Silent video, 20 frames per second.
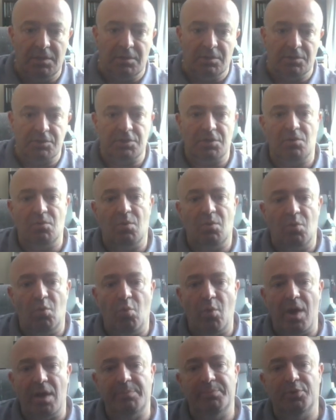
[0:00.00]
So
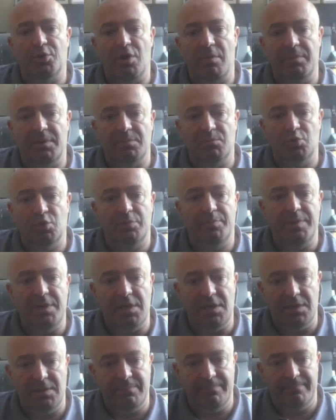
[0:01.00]
one problem would
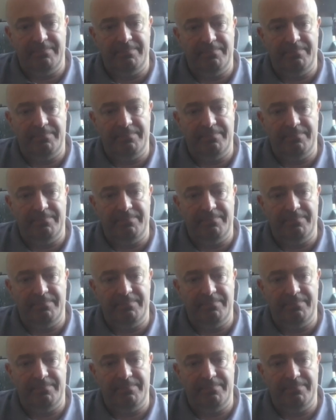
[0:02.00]
be,